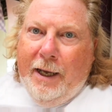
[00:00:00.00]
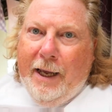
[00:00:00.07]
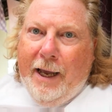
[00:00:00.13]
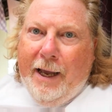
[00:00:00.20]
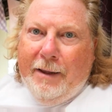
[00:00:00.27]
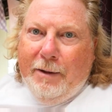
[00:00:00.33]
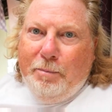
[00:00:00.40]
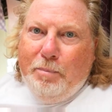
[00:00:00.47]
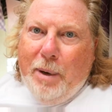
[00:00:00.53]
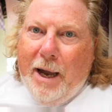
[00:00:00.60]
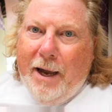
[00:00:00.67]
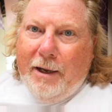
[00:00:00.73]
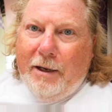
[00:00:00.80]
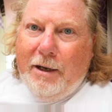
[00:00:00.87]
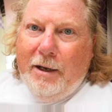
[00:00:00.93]
at the
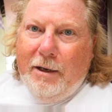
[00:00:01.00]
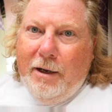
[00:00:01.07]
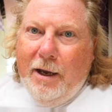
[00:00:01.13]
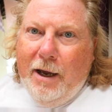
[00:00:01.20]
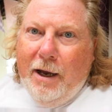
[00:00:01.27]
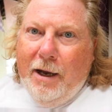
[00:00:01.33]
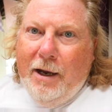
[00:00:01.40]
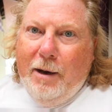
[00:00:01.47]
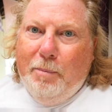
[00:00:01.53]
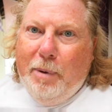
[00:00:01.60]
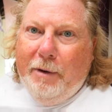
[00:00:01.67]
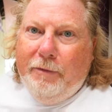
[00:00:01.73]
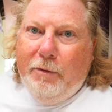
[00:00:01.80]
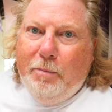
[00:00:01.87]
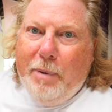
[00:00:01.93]
back uh,
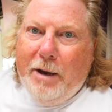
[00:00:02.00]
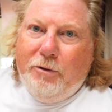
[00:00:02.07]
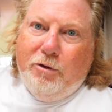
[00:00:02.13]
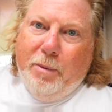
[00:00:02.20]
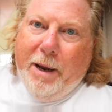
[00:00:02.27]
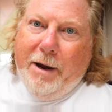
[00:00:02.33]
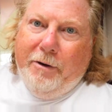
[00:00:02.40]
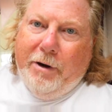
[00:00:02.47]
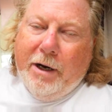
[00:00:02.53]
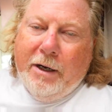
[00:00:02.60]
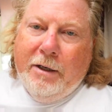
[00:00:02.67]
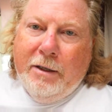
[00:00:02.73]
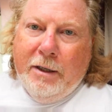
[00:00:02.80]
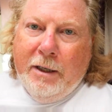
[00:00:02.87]
above the bedroom area.